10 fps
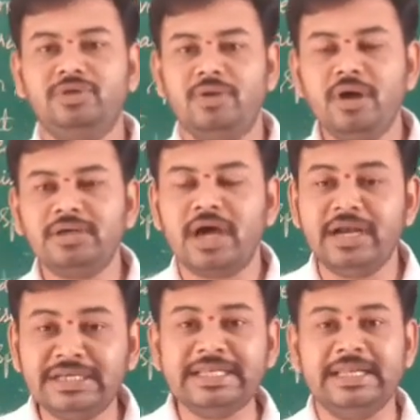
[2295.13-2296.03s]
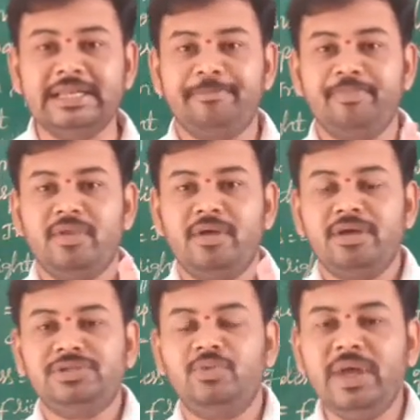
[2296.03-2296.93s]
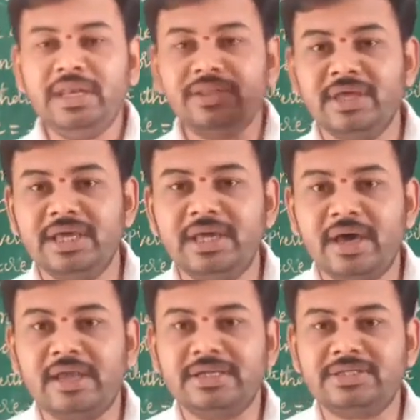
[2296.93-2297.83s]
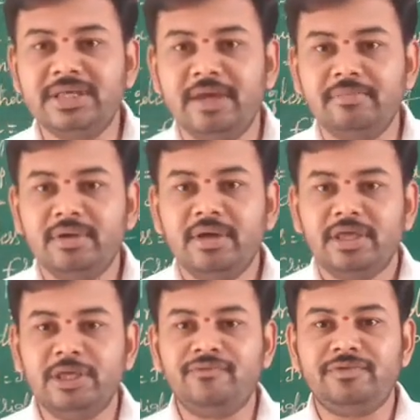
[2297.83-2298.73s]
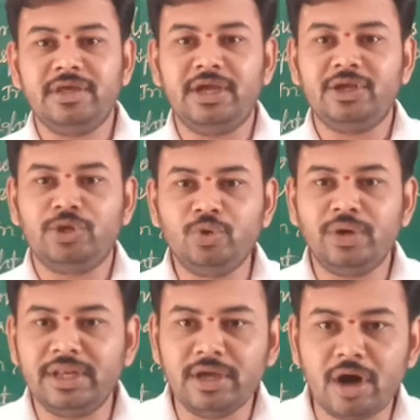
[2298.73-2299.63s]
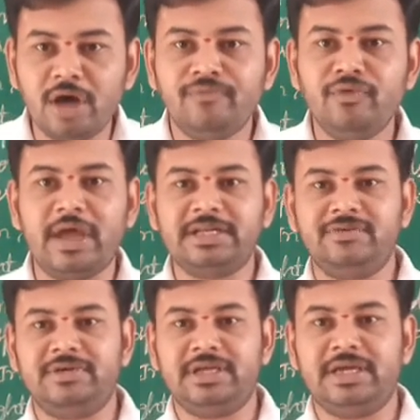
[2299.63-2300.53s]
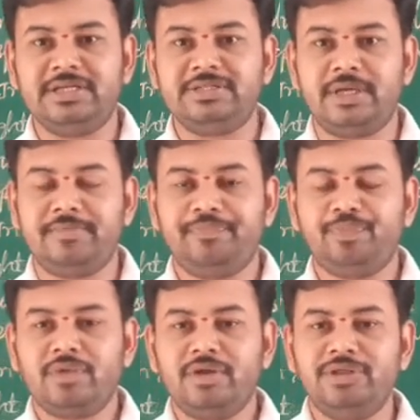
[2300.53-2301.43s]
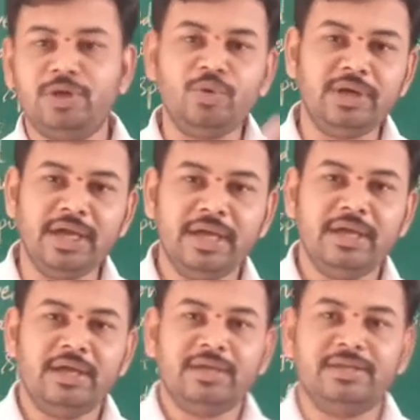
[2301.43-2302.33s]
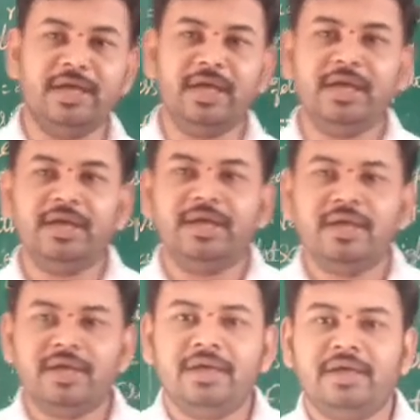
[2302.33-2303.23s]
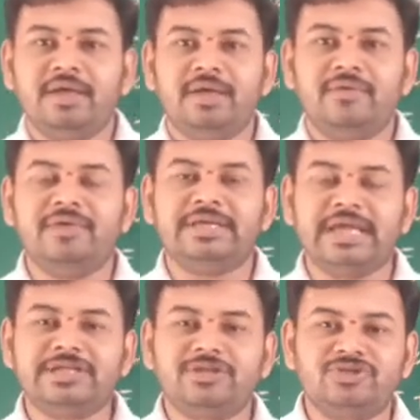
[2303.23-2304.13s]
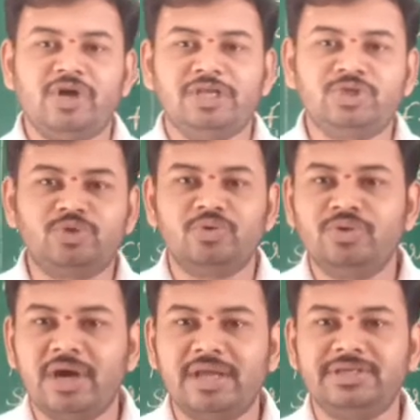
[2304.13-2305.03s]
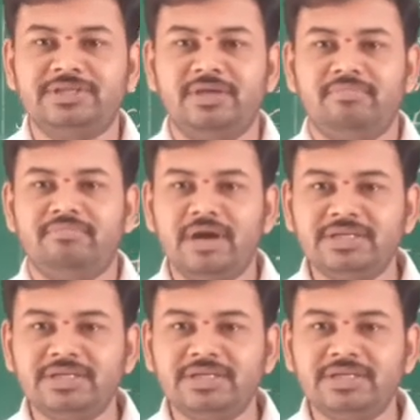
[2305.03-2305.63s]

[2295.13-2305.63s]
So not until. So when they arrest them, if they do any harmful activity against them, then only they will get the chance to arrest them.